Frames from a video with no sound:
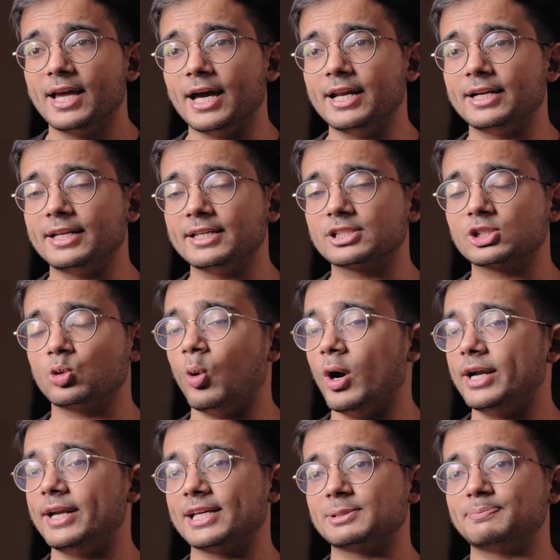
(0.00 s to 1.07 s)
and it is
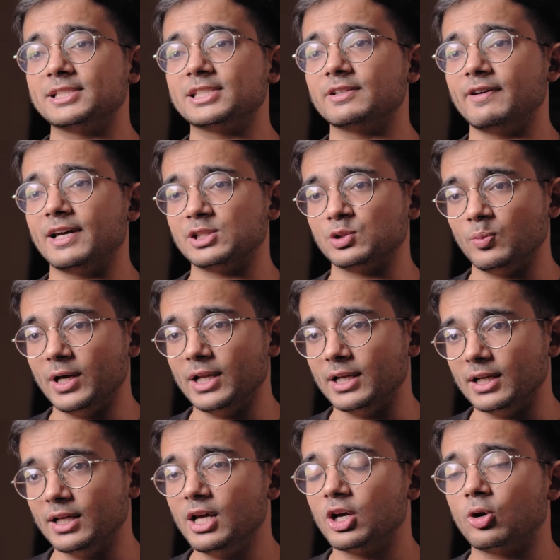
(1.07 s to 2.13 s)
quite expensive as well,
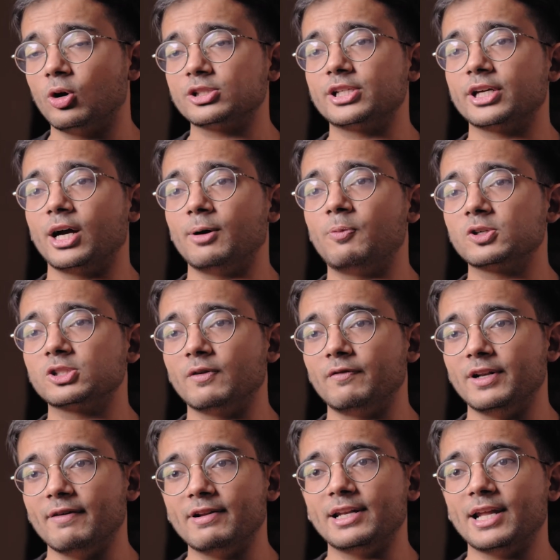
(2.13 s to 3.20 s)
costing upwards of
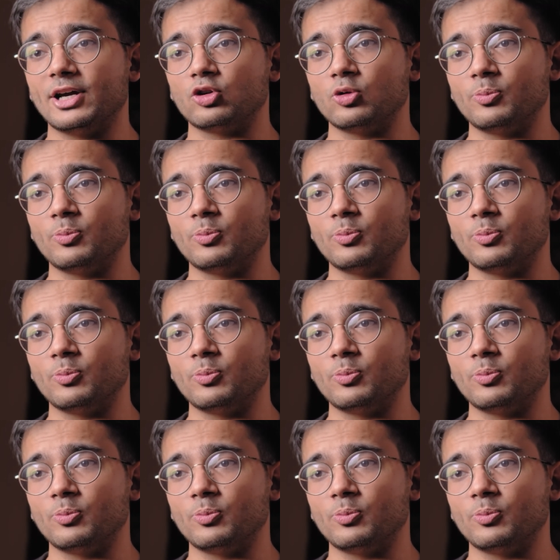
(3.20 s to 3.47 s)
11 lakh